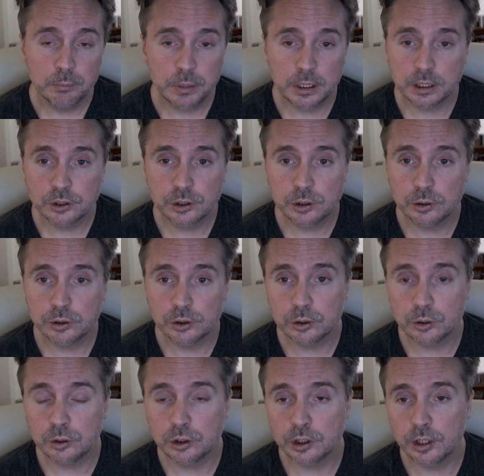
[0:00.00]
PS2
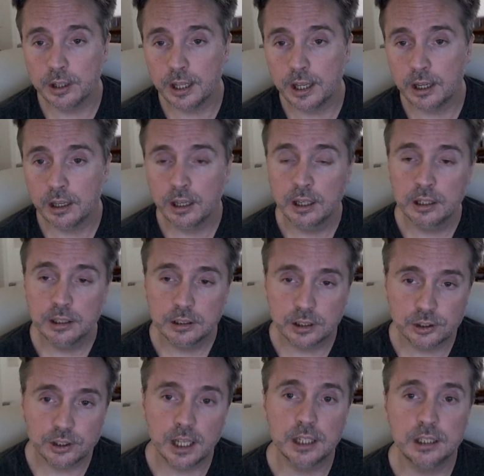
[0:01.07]
solution that
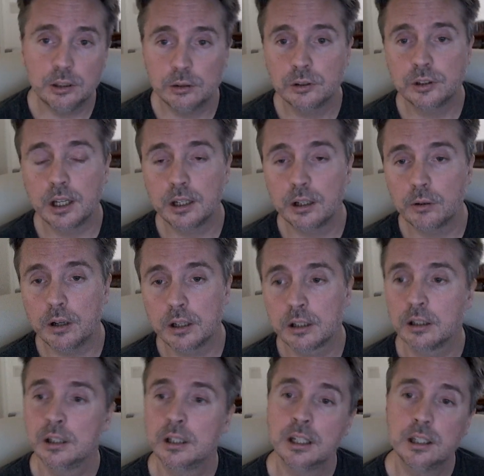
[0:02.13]
does not use Dynarec,